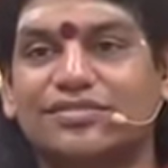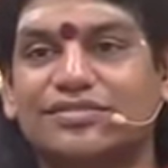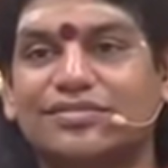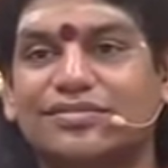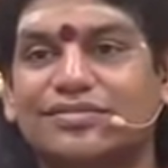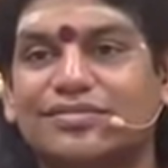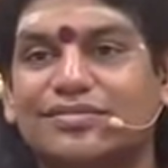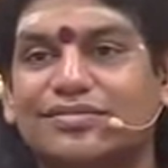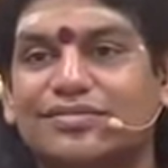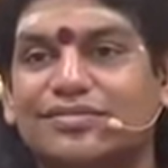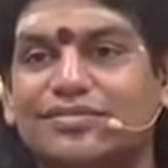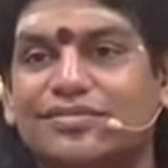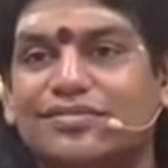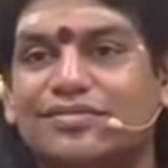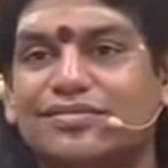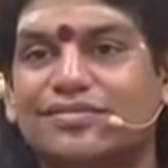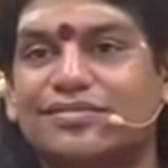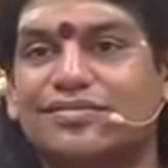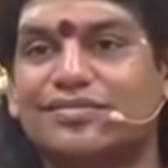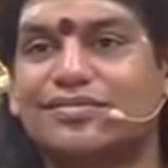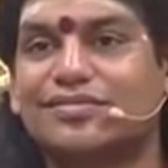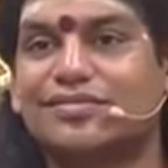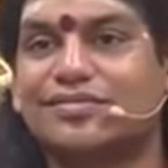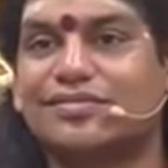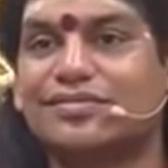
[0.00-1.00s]

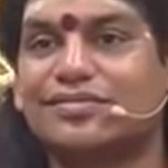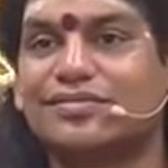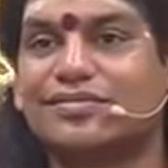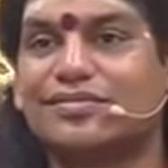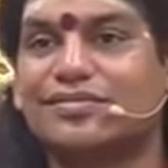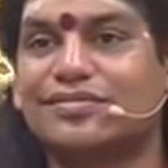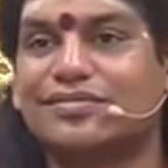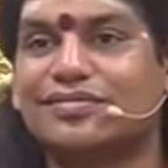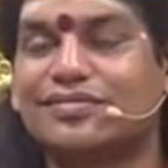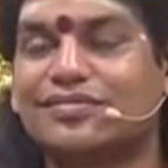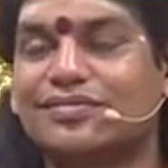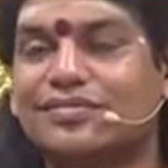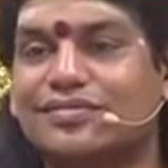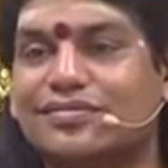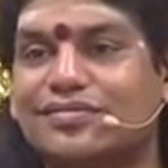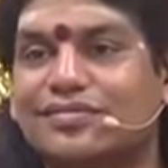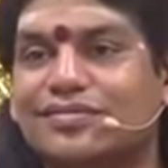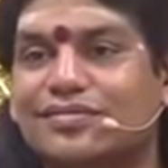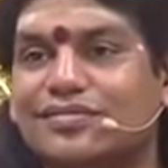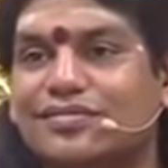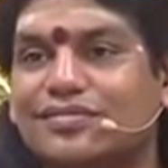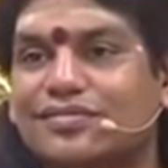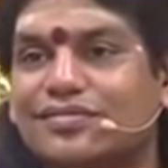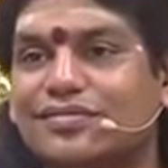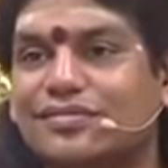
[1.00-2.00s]

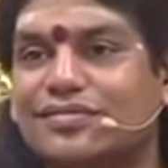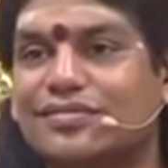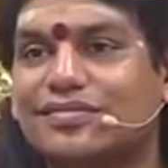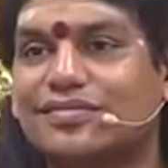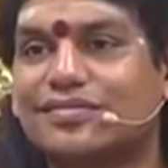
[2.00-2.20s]
No one is speaking in this clip.